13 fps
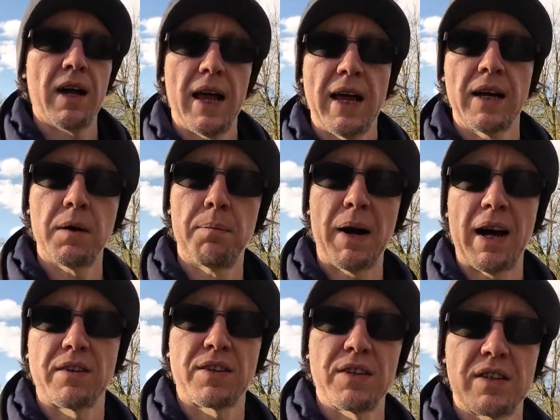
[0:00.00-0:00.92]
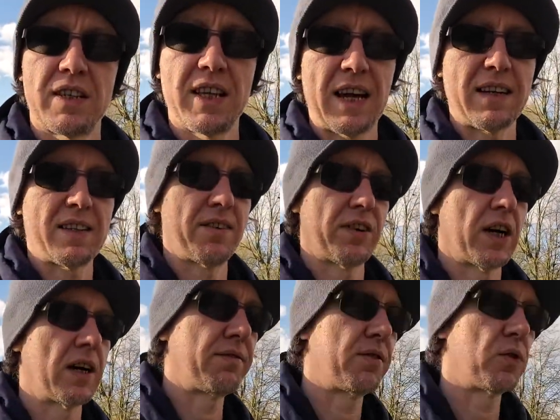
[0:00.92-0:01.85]
in comparison to the
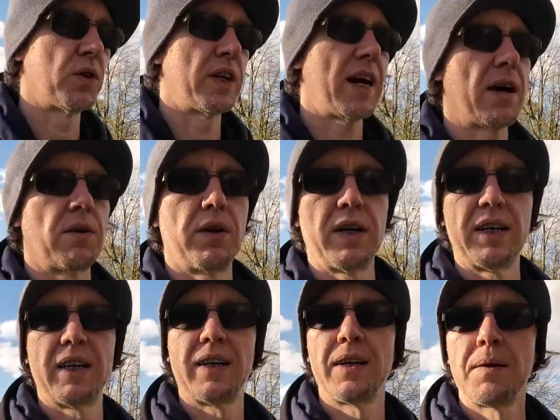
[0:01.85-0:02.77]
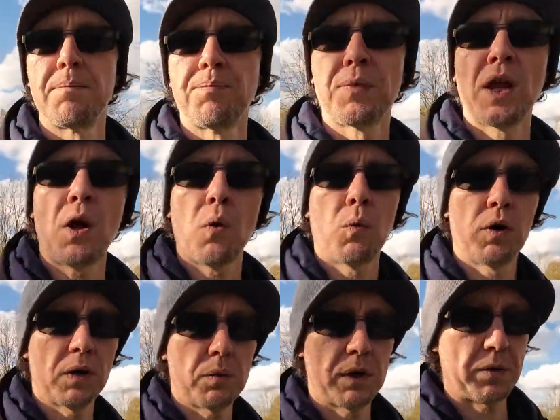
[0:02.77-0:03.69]
a7R IV. Now, what
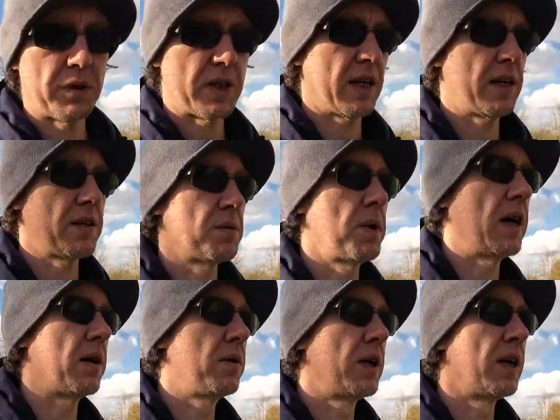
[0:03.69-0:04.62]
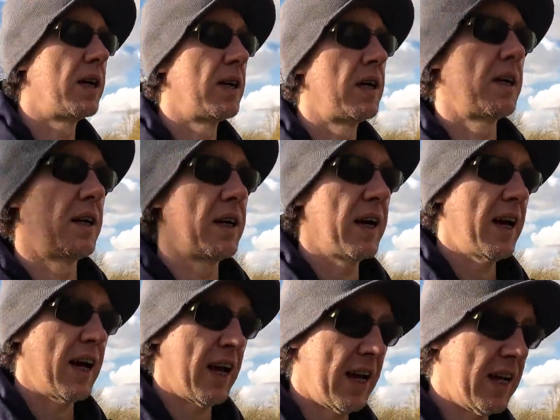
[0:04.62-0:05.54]
I will say as well
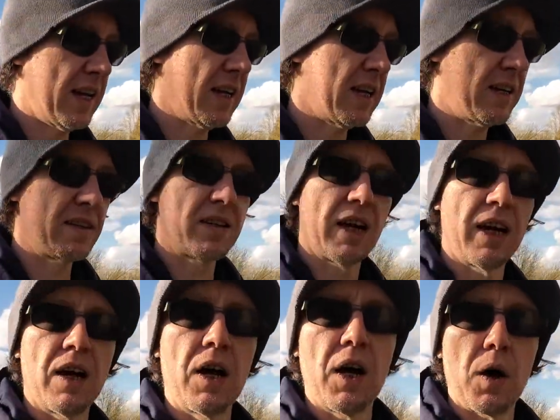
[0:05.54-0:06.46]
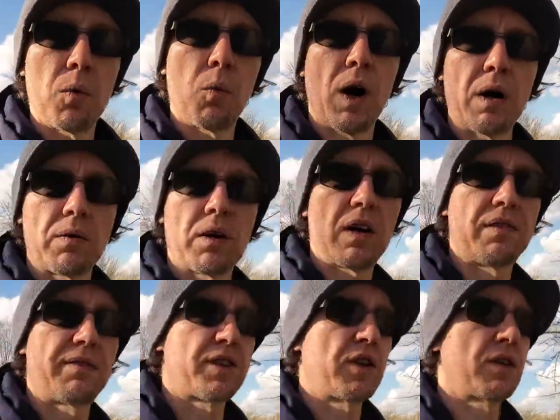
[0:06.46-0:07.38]
is wildlife
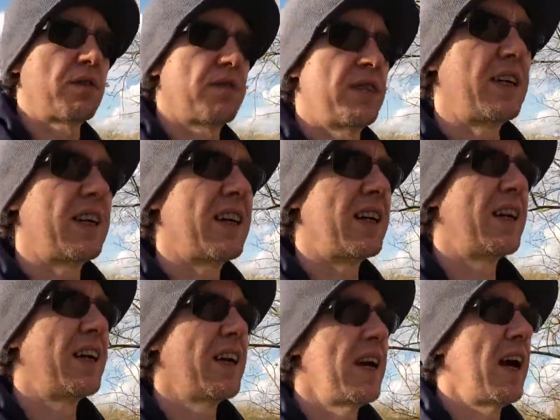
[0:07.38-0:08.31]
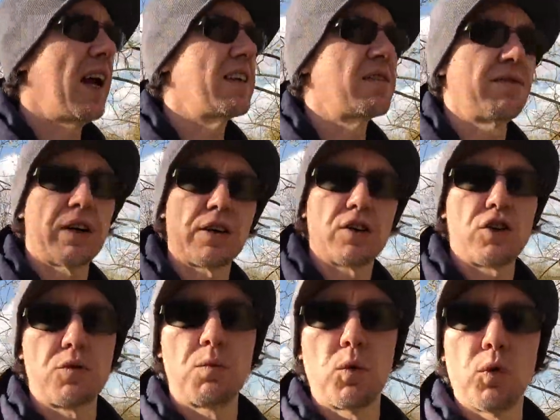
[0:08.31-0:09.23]
photography is a very
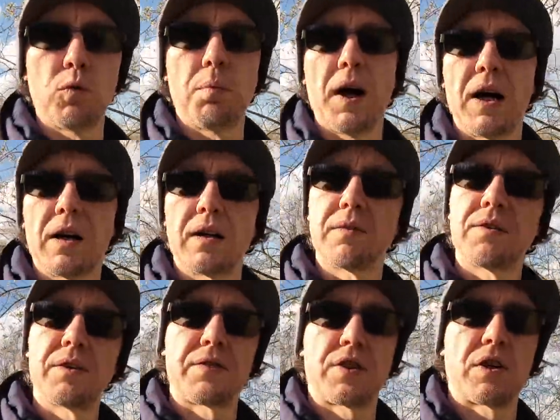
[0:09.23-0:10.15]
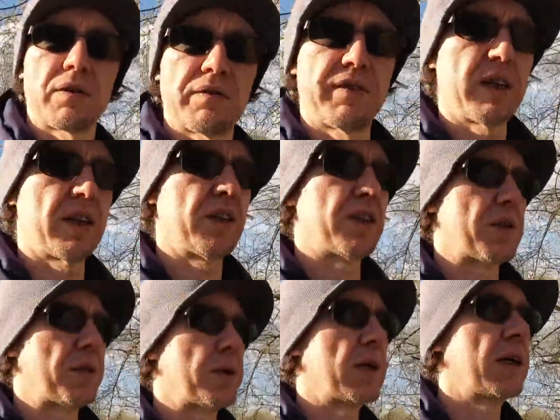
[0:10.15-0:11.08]
small part of the photography I do.